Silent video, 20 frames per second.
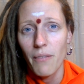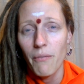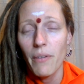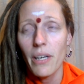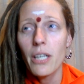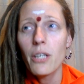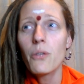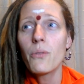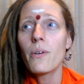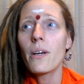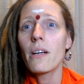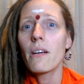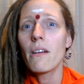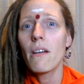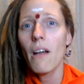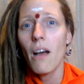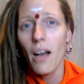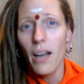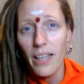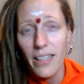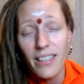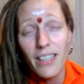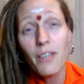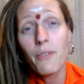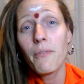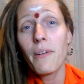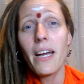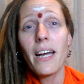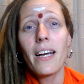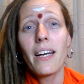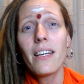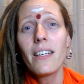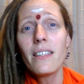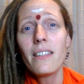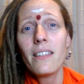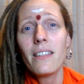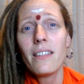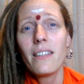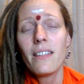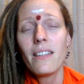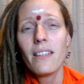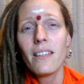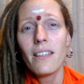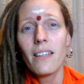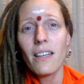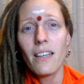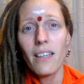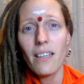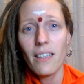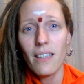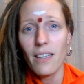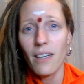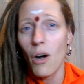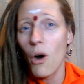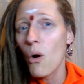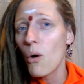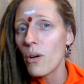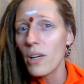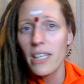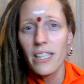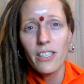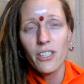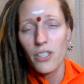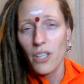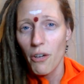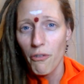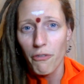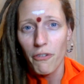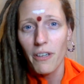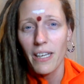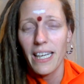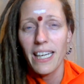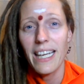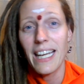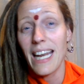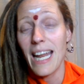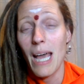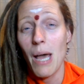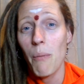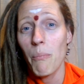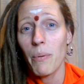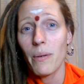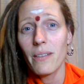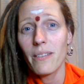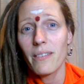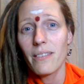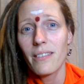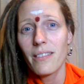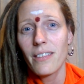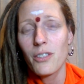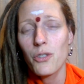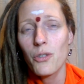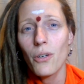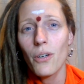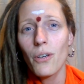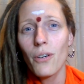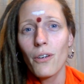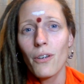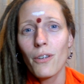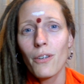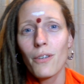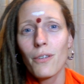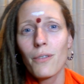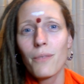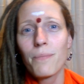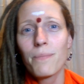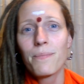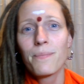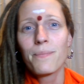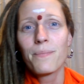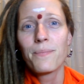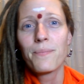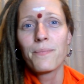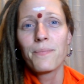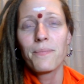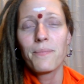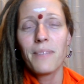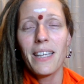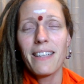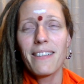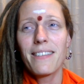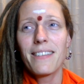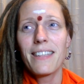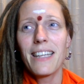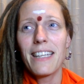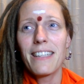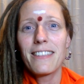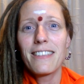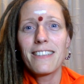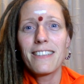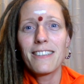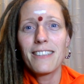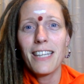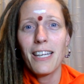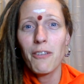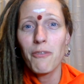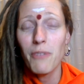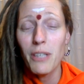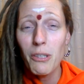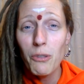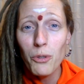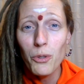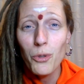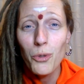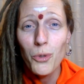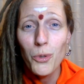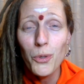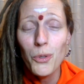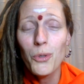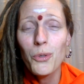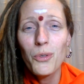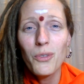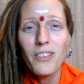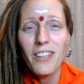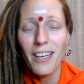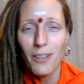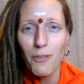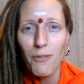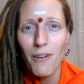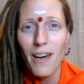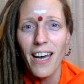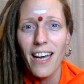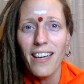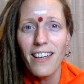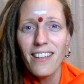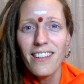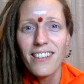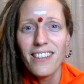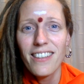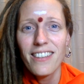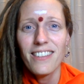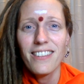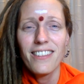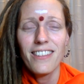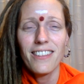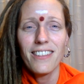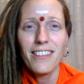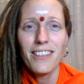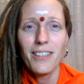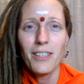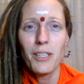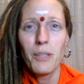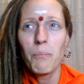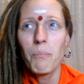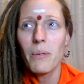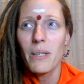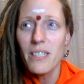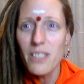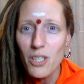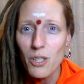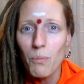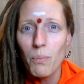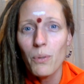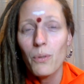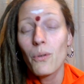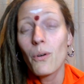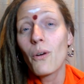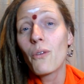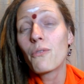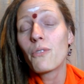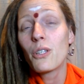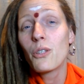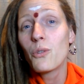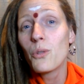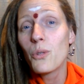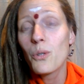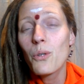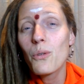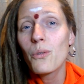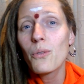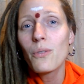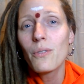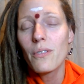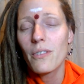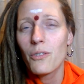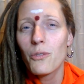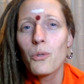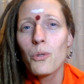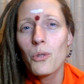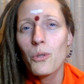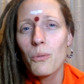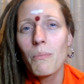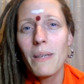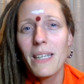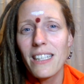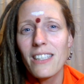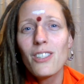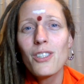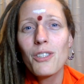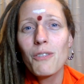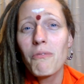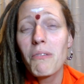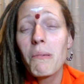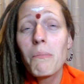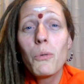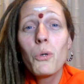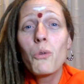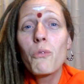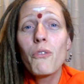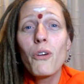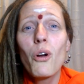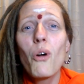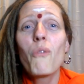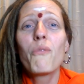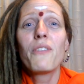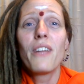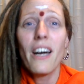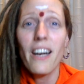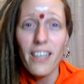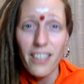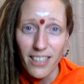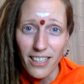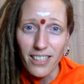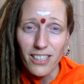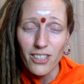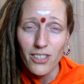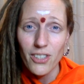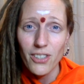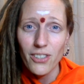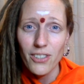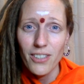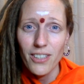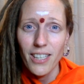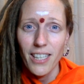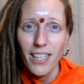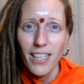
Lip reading: Where you are not aware, only suffering can happen. So That real guru tattva, the principle of the guru. Guru means remover of darkness.